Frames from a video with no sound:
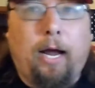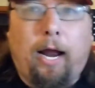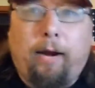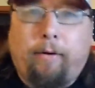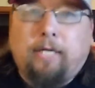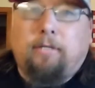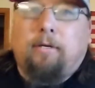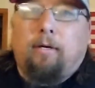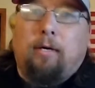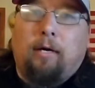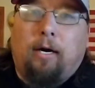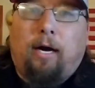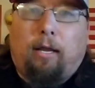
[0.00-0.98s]
Anyways,
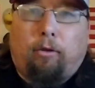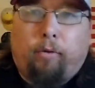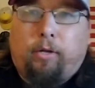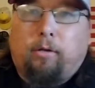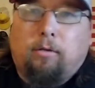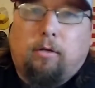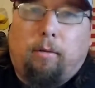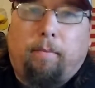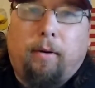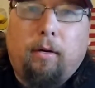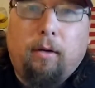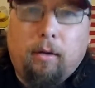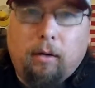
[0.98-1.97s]
got the windows
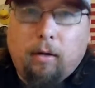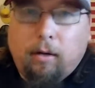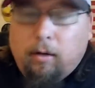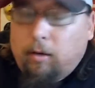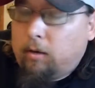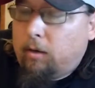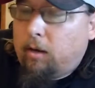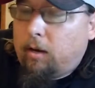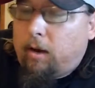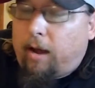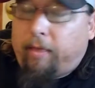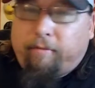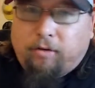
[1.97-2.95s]
open.
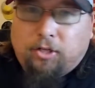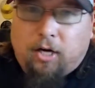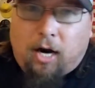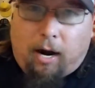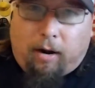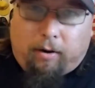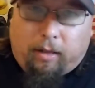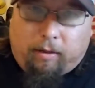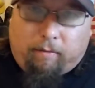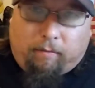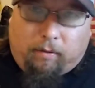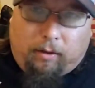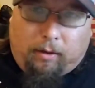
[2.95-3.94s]
I live in Chicago. I
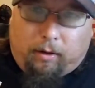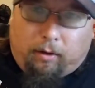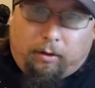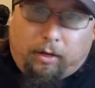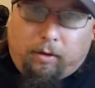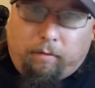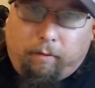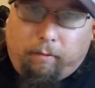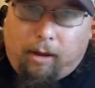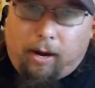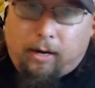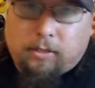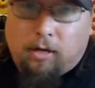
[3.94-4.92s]
live literally 2
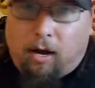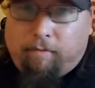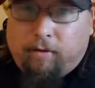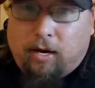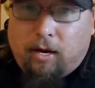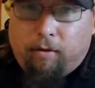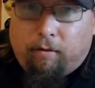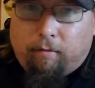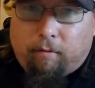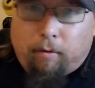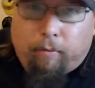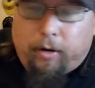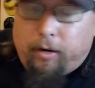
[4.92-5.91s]
blocks off the end of the
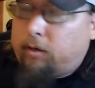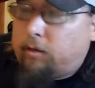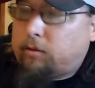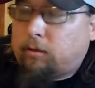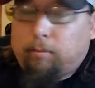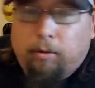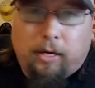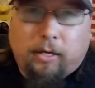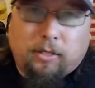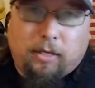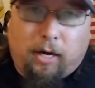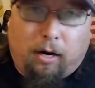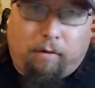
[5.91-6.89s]
runway there, so the
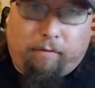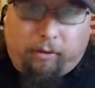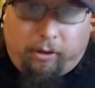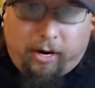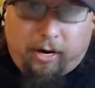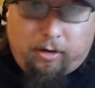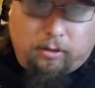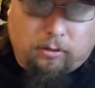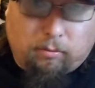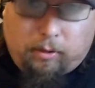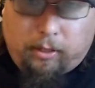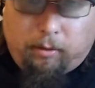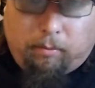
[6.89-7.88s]
planes take off and land this
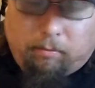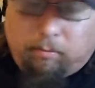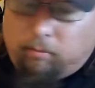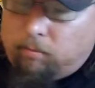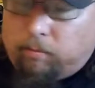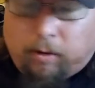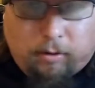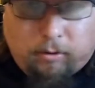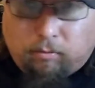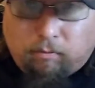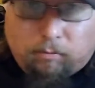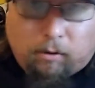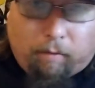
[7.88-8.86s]
way. They
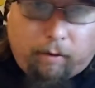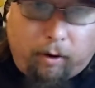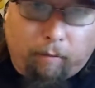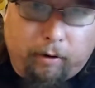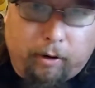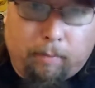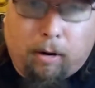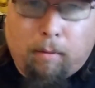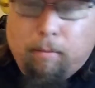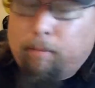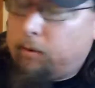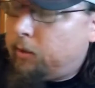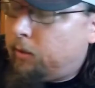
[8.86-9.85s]
go right over the
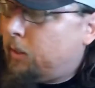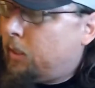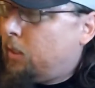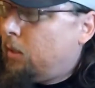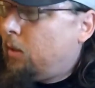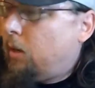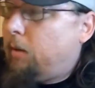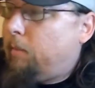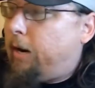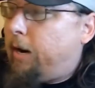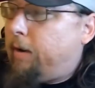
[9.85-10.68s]
apartment building. But